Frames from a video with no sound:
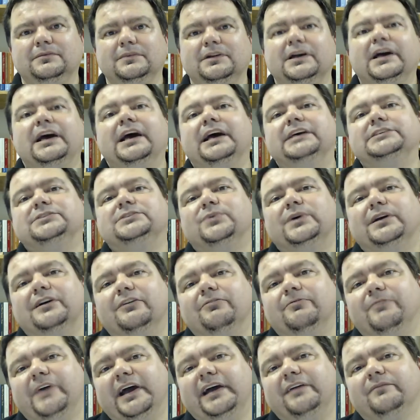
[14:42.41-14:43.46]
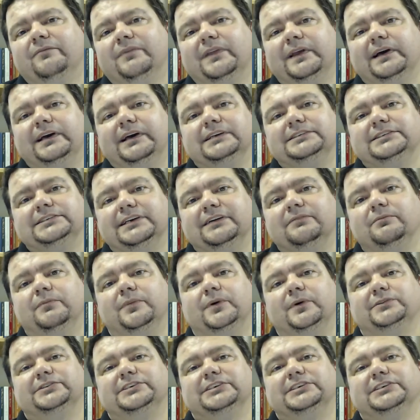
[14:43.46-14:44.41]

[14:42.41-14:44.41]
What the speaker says: It's when a family assembles.